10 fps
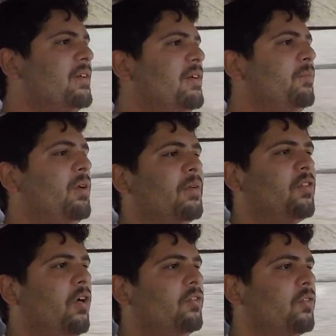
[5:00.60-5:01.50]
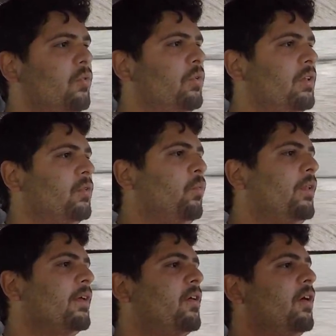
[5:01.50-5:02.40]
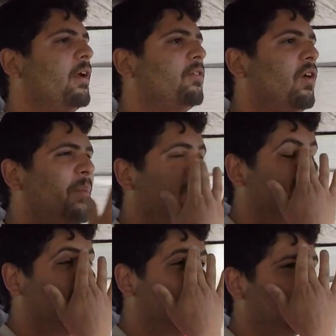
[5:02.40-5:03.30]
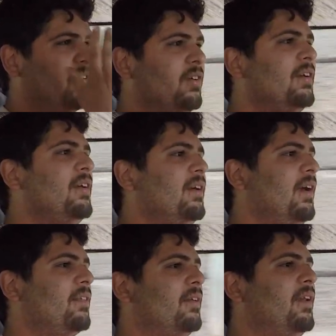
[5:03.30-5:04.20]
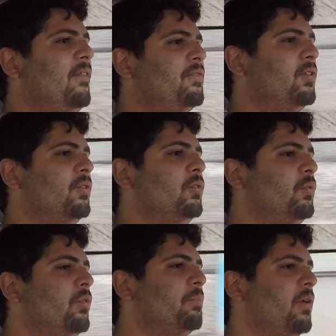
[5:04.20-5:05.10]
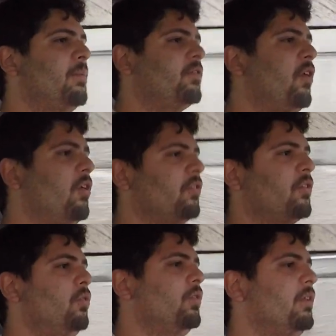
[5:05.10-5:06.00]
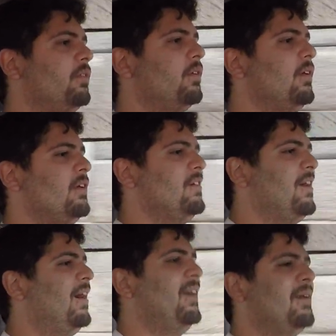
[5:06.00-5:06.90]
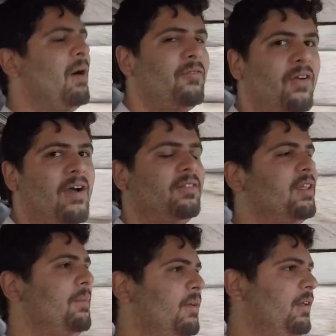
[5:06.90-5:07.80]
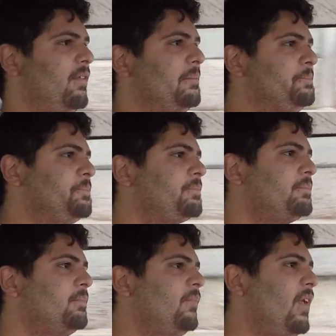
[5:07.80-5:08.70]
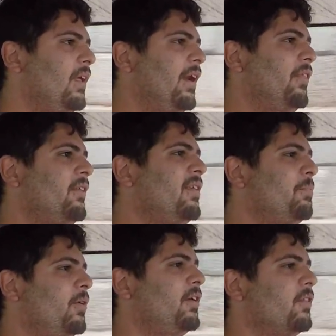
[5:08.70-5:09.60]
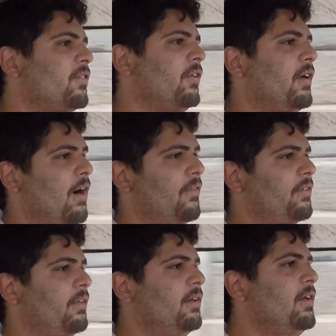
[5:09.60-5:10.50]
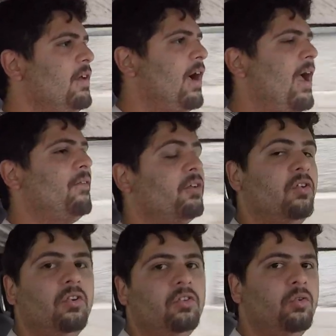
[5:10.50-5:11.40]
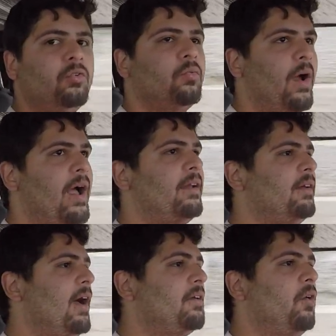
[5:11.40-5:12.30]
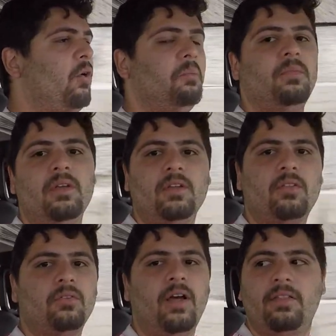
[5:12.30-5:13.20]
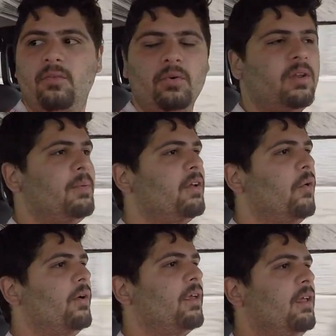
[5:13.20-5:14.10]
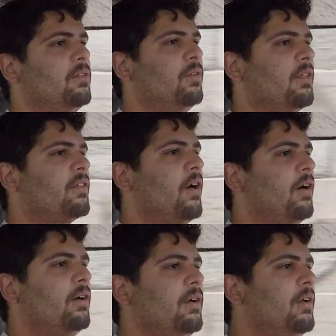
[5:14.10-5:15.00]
pretty much all your coolant when the car gets to operating temperature. It's enough to lose pretty much all your coolant in about 5 to 10 minutes. Now this is pretty concerning, obviously. I have a good used rad at home, so that's going to be going into this car.